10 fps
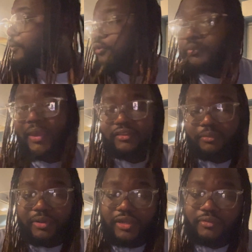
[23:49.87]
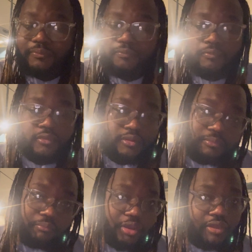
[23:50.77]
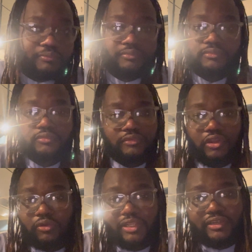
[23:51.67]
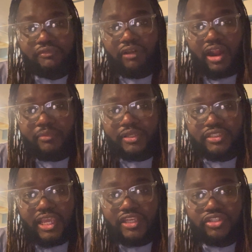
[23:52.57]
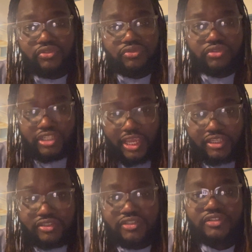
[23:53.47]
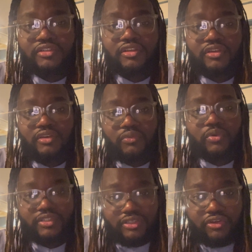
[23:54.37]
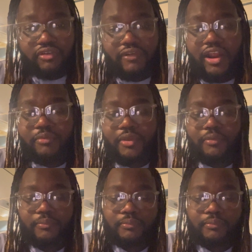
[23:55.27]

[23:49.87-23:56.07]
You make the money, but don't let the environment change you. You change what's in your environment,